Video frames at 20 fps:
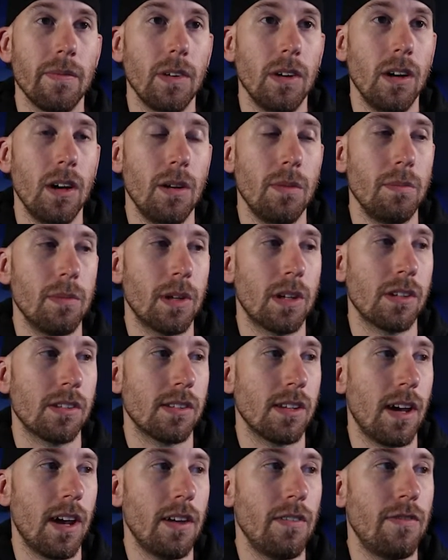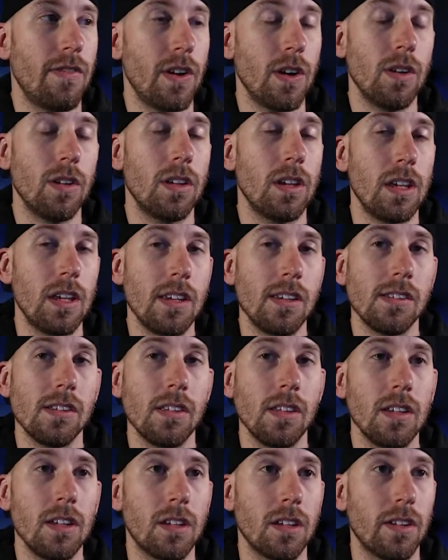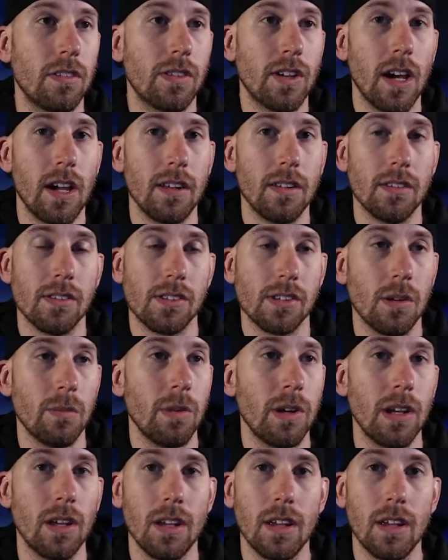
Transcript: because I very easily could have gotten somebody,